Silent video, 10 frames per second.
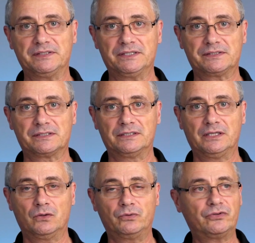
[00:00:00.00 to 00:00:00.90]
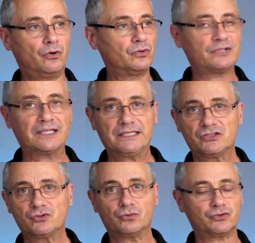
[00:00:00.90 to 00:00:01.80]
business with all the
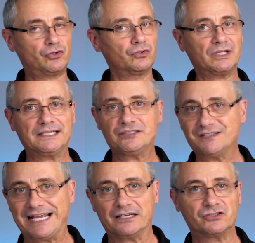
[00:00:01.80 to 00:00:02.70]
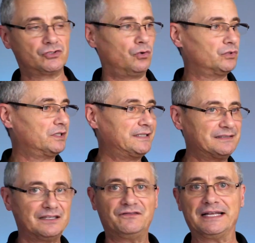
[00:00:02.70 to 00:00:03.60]
latest tools, all the latest gadgets, all the
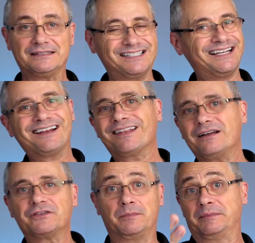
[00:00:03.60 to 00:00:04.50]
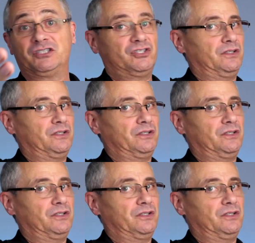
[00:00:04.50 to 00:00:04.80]
latest advances, and I love them. I mean,